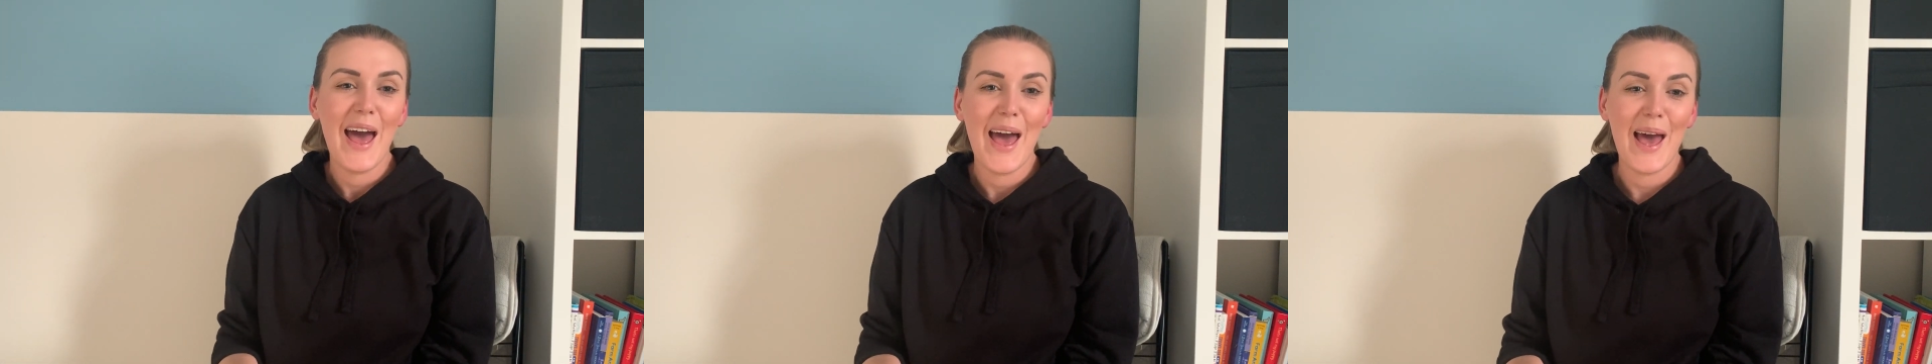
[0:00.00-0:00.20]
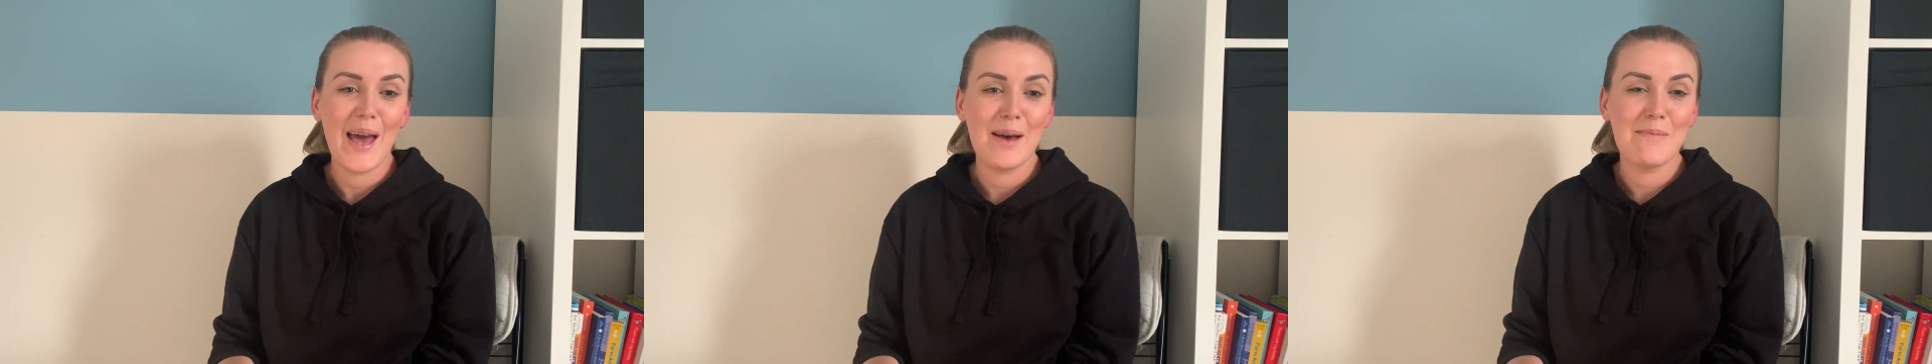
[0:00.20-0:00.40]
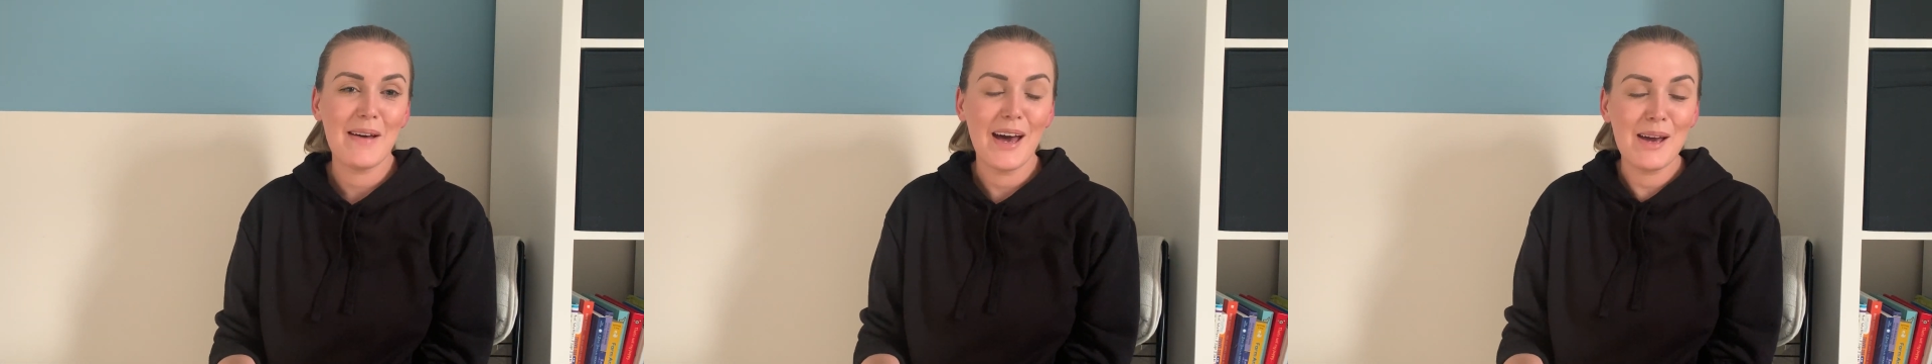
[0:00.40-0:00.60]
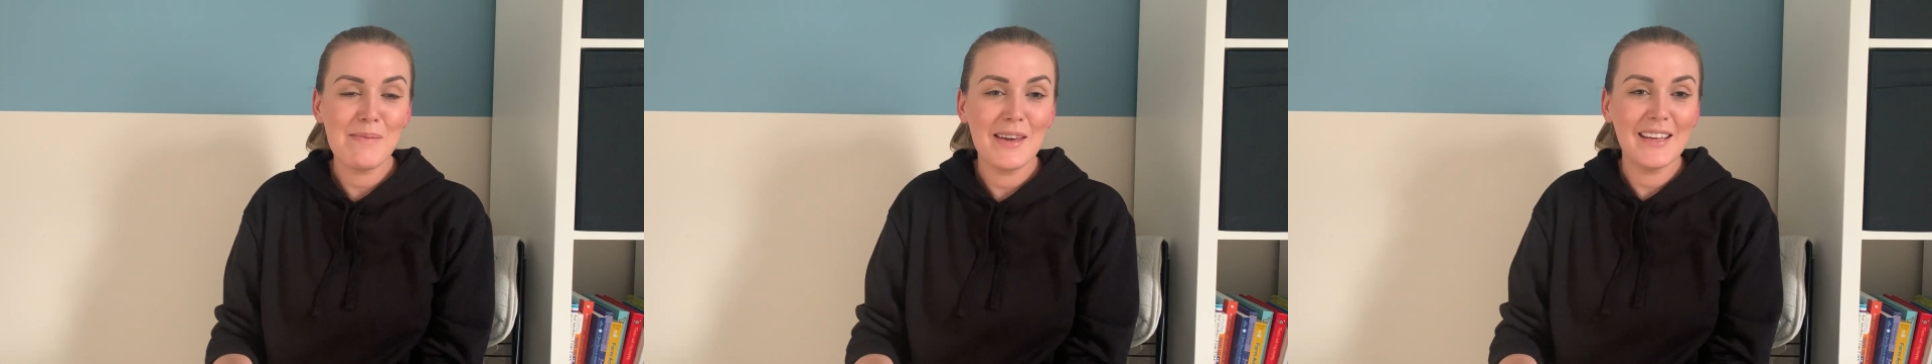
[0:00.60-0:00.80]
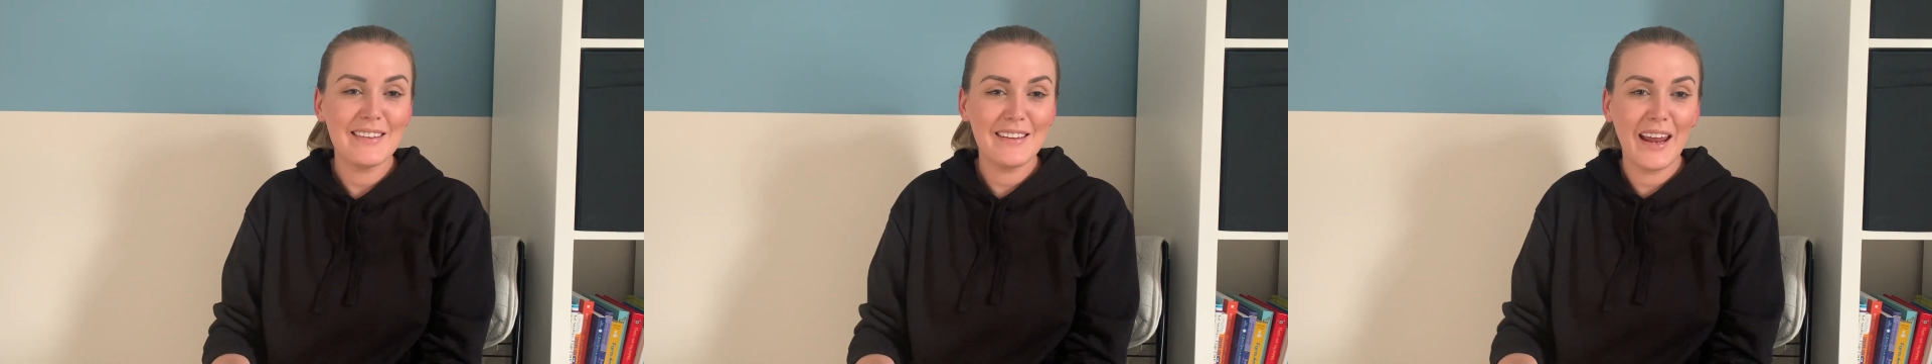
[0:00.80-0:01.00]
I'm
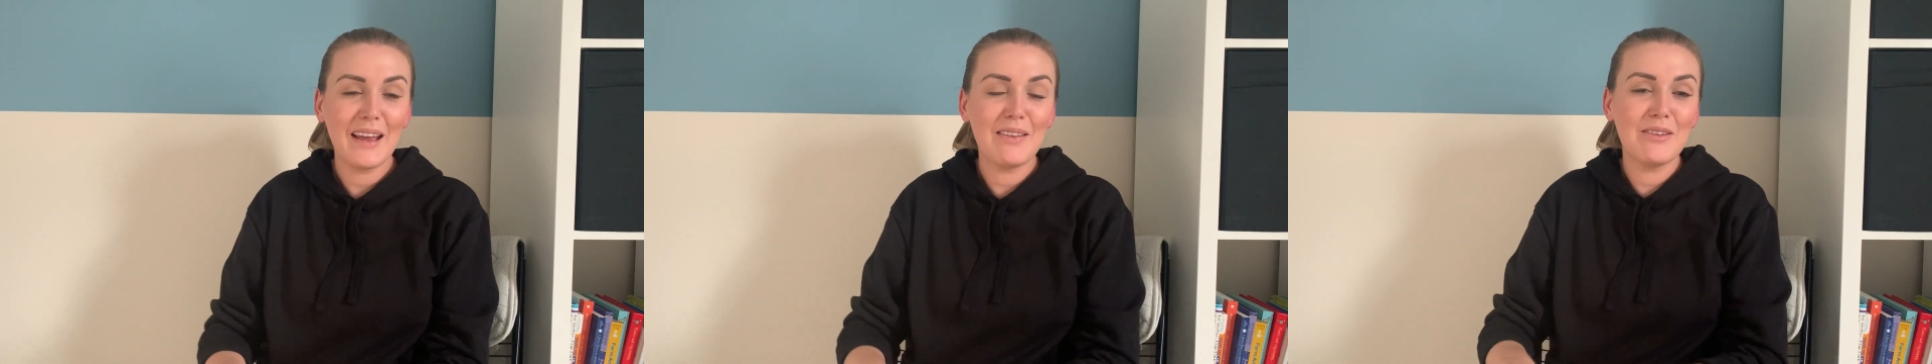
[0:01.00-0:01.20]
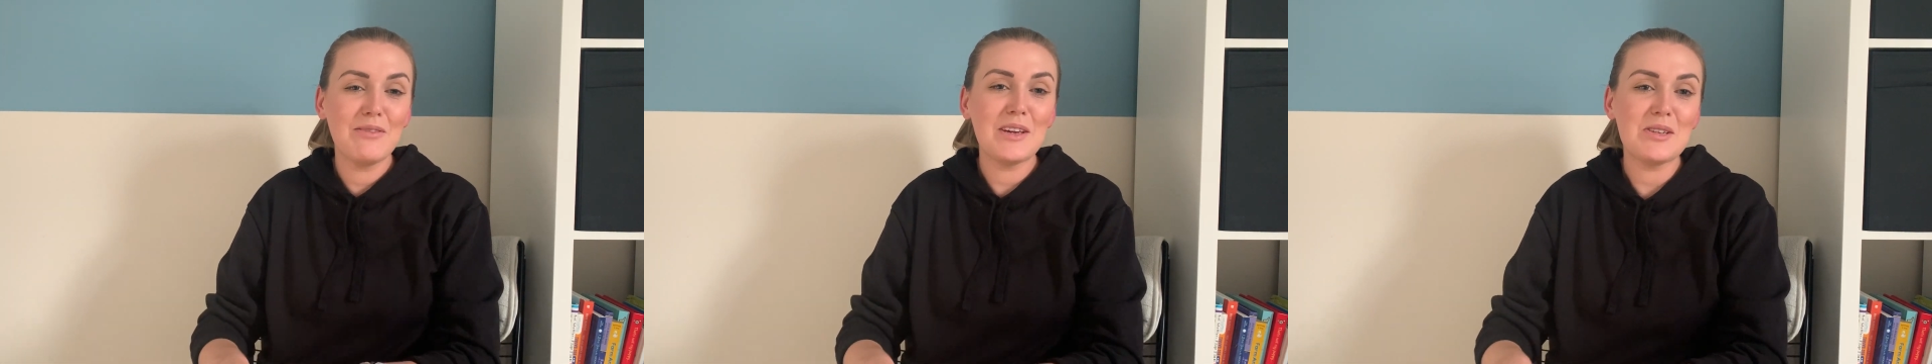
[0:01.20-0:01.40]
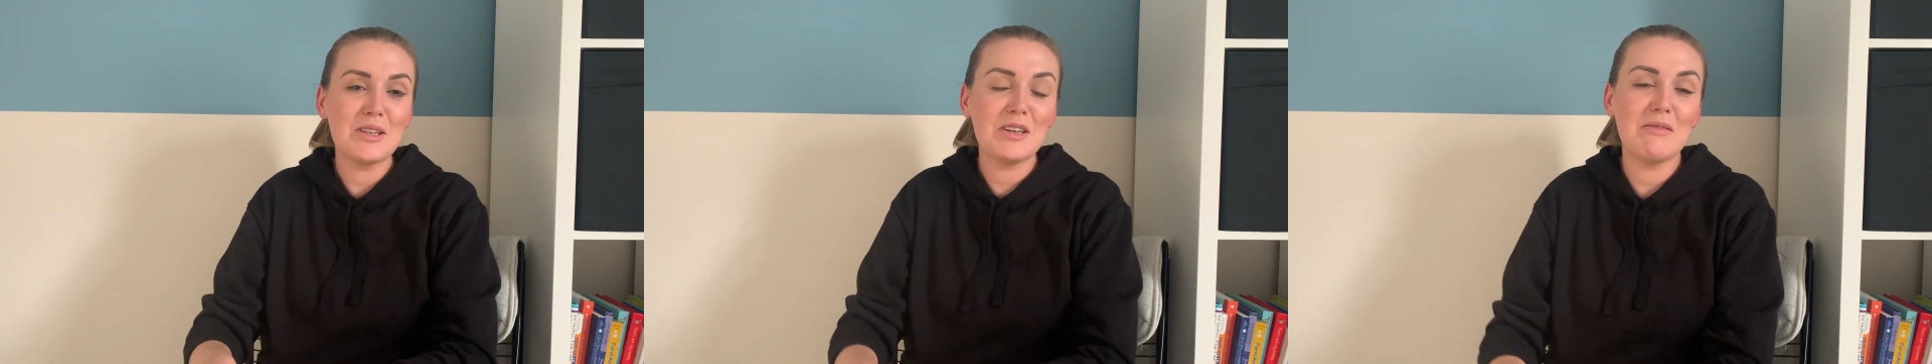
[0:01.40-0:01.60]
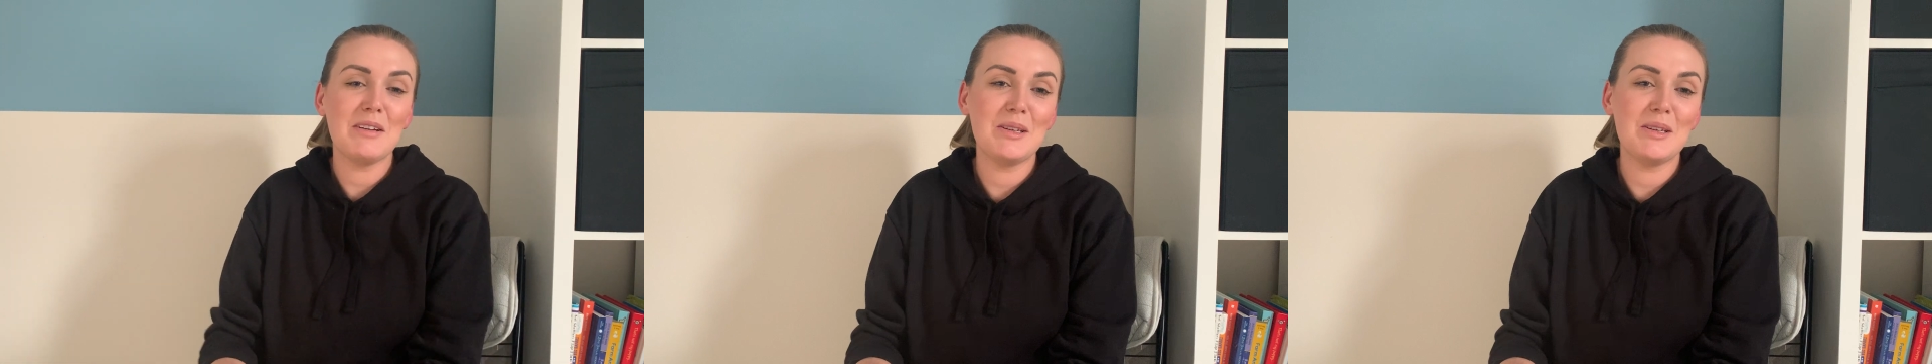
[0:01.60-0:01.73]
here today to read you